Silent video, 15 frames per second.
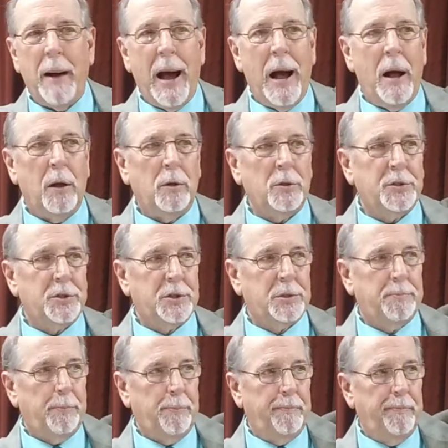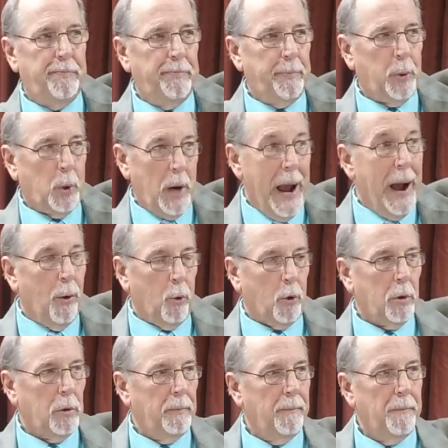miles per hour?
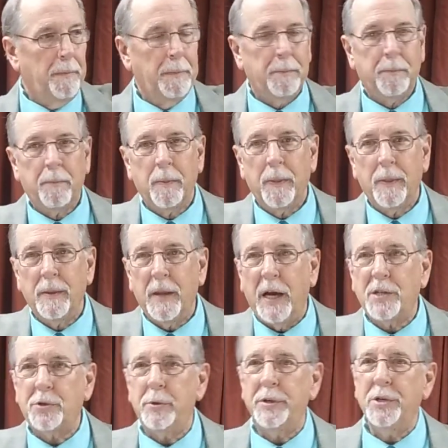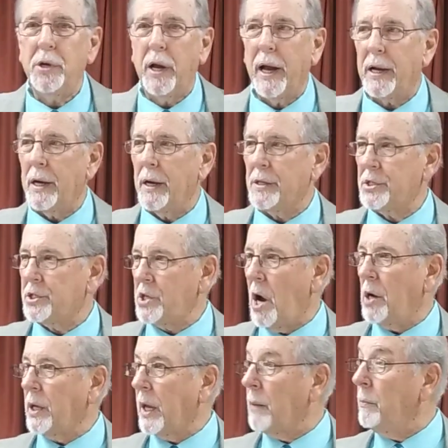Mm-hmm. That's when you got a
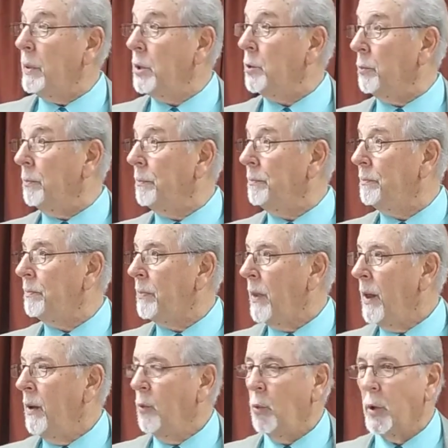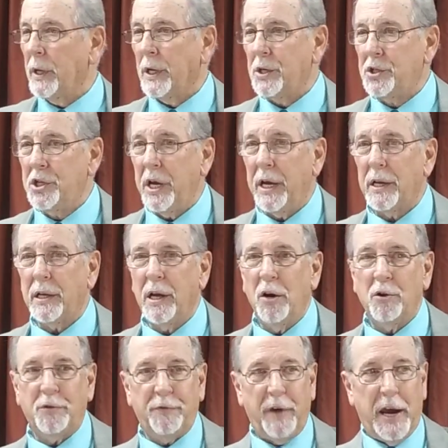sonic boom, when a jet
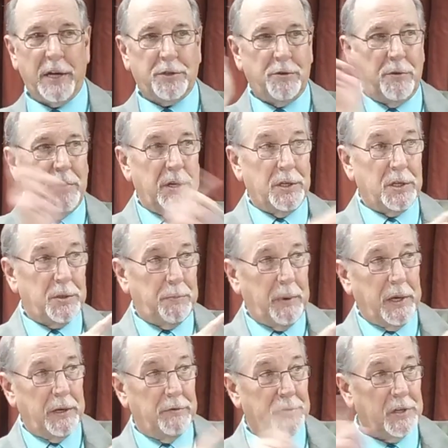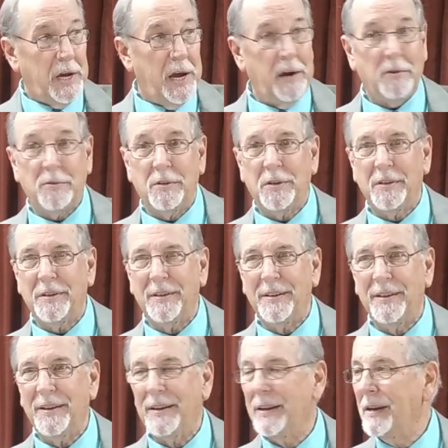goes faster than the speed of sound. Through
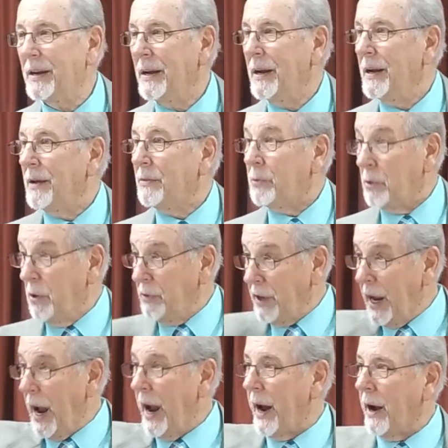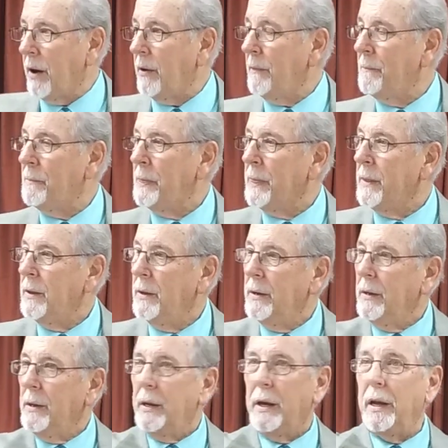the, sound through the air.
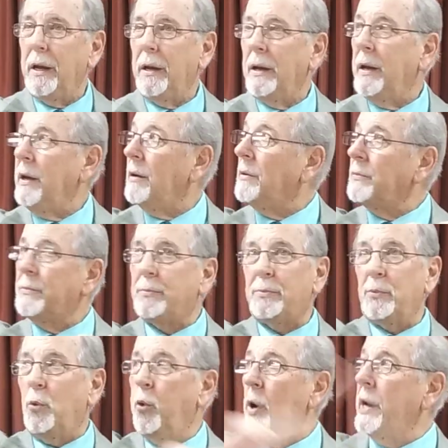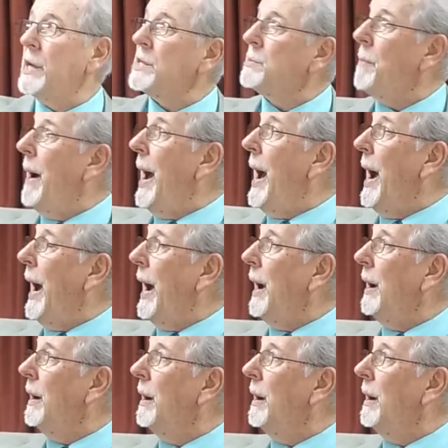He, he'll whiz by,